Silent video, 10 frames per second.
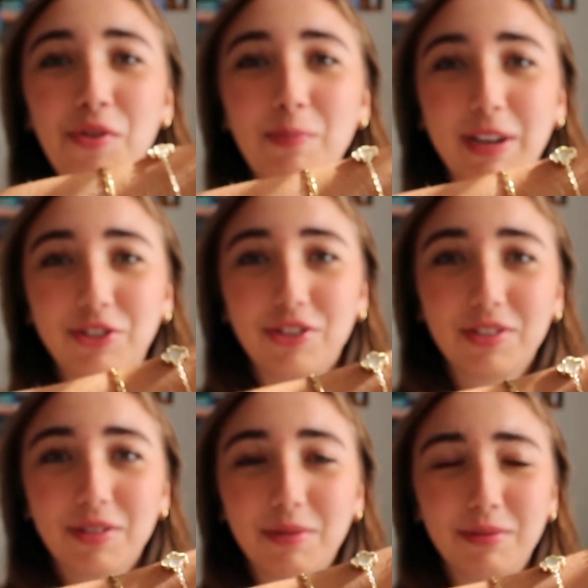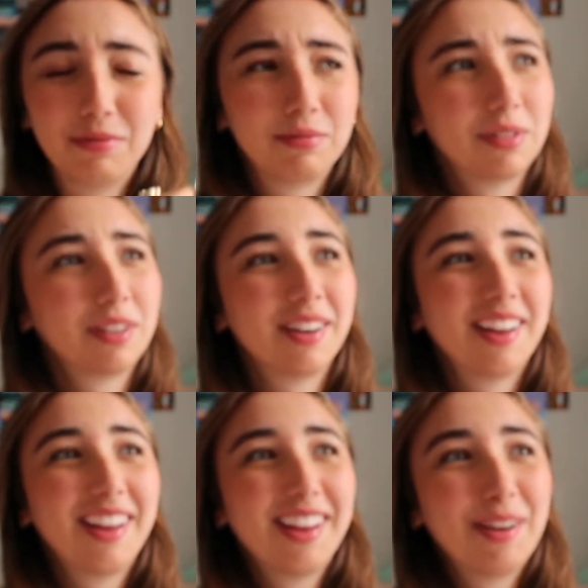know if
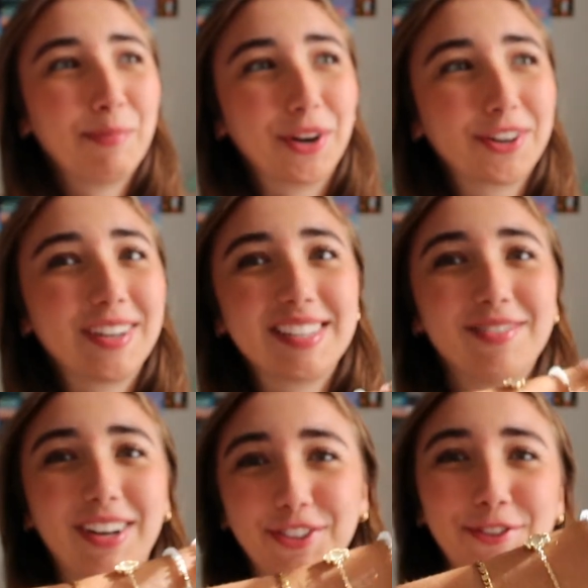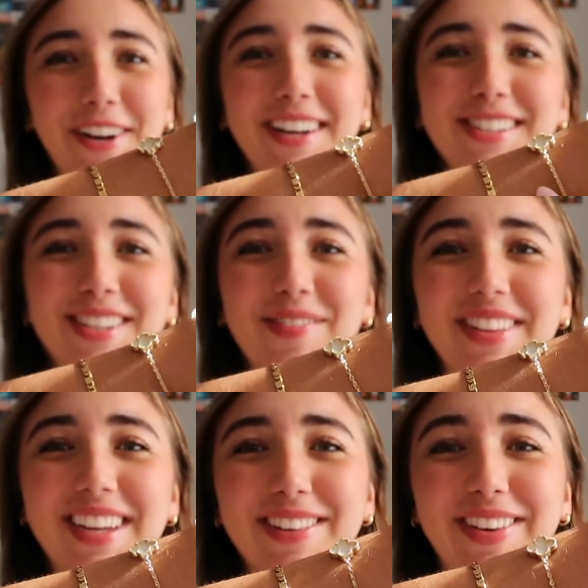Mercury's in retrograde or
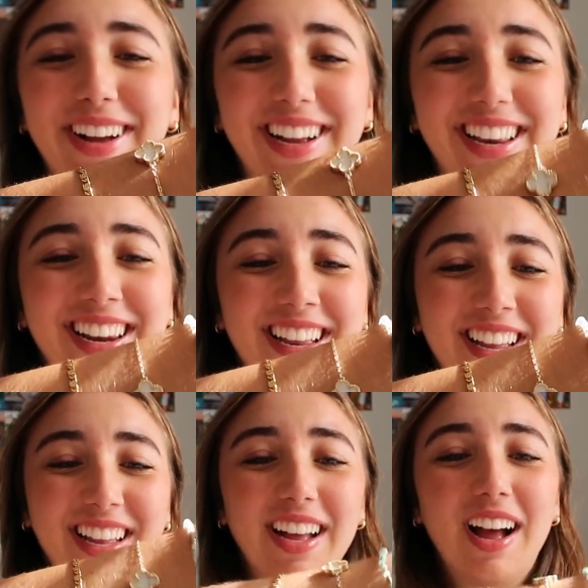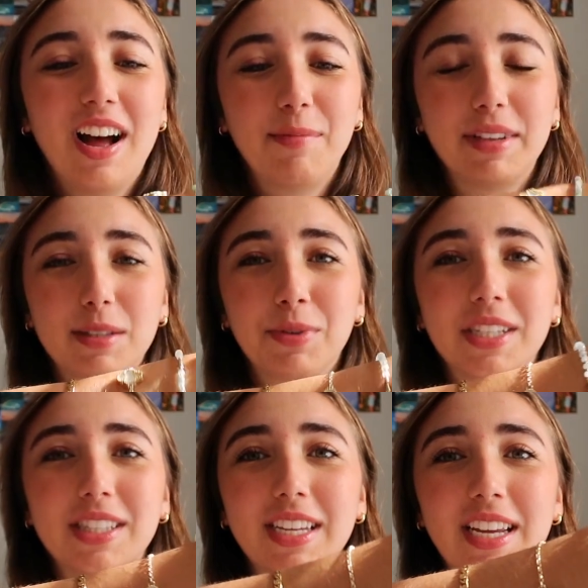something, but this
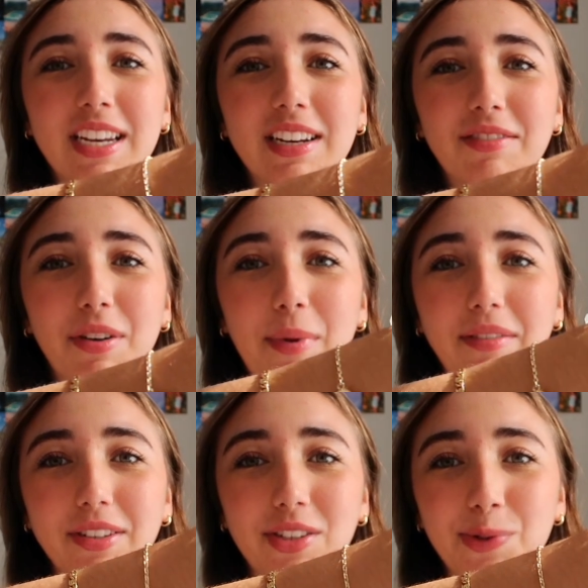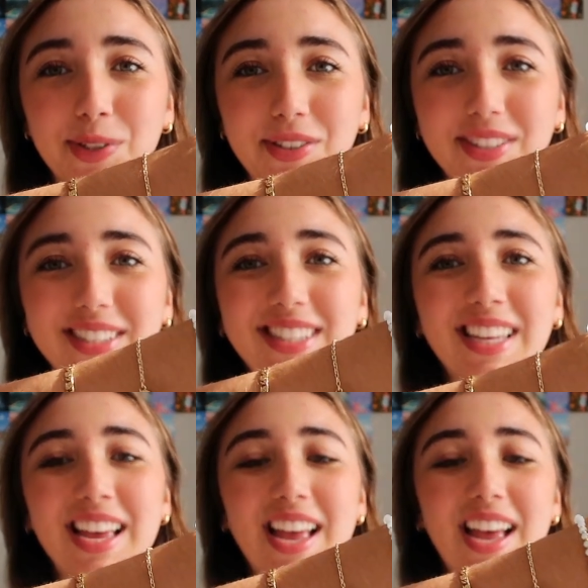bracelet from Every Jewels
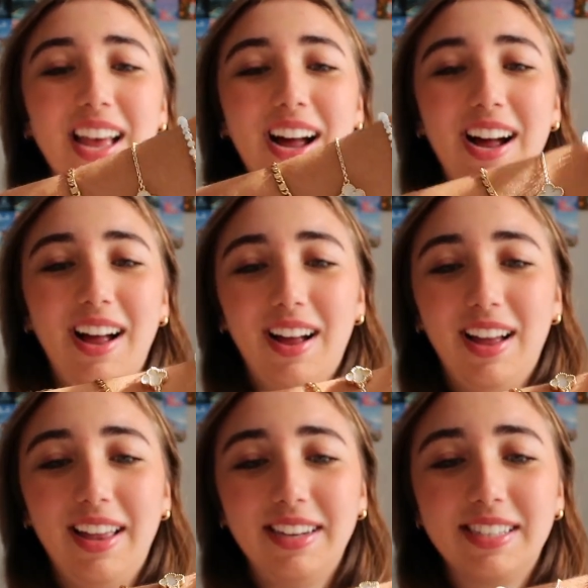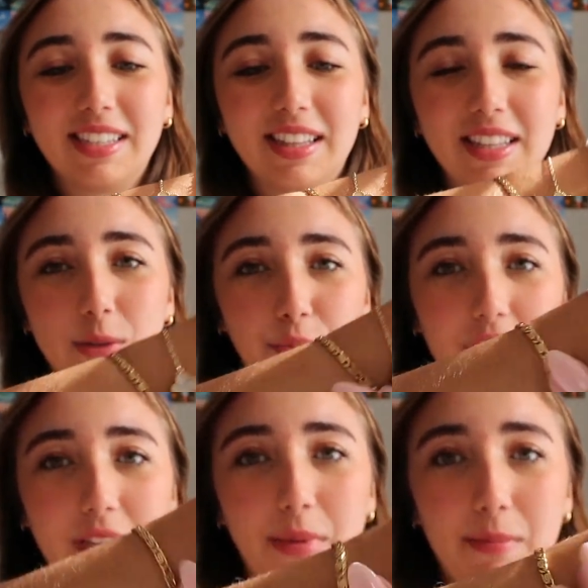and this
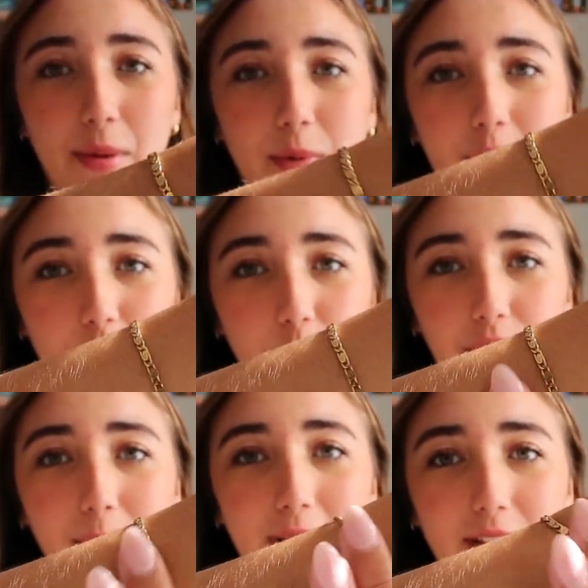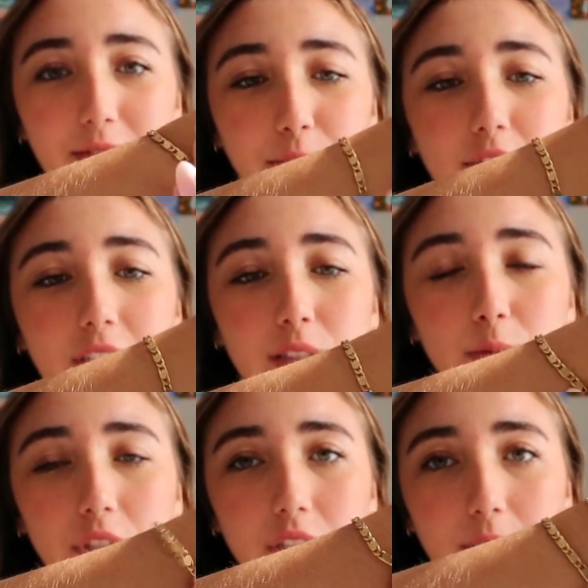bracelet my mom also brought back from Greece,
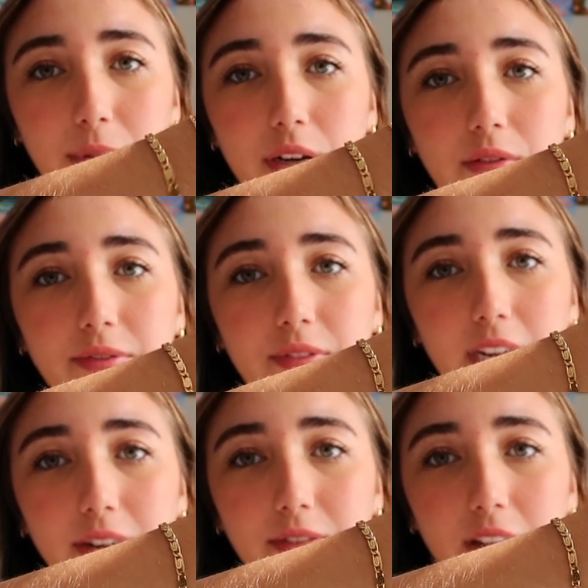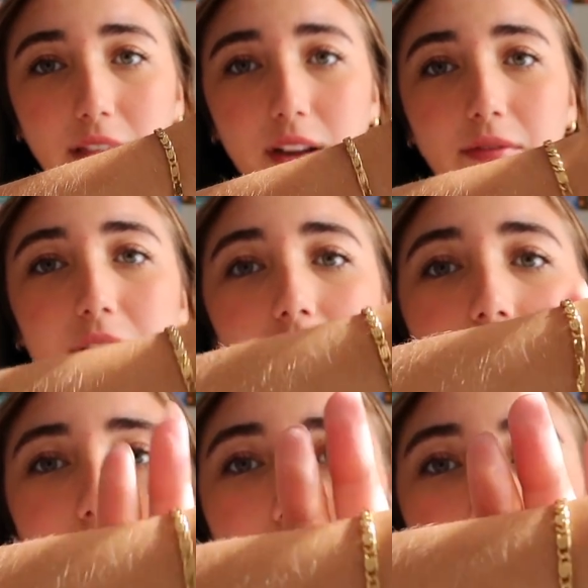which is like my new fave. I love this
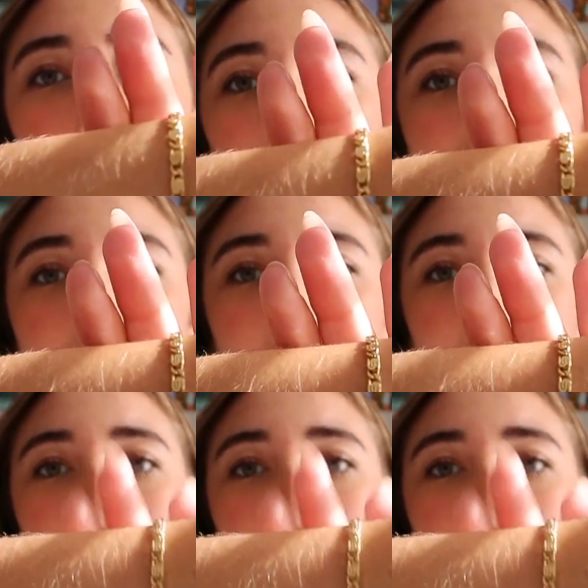like gold.